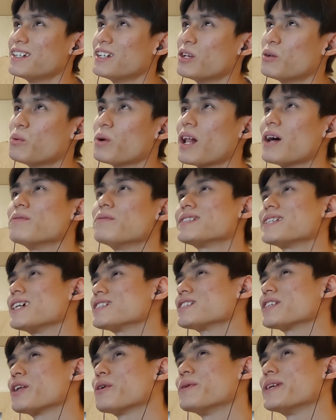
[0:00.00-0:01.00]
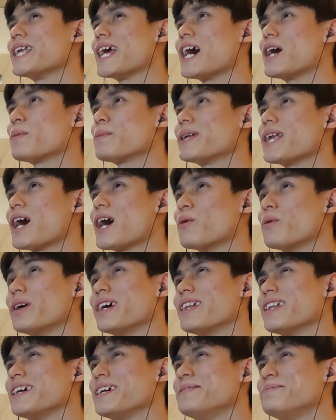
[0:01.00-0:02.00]
well, I would say slow it down, but not
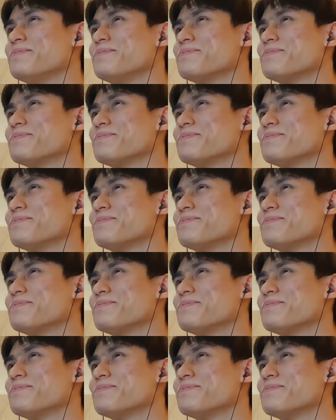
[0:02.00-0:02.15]
really.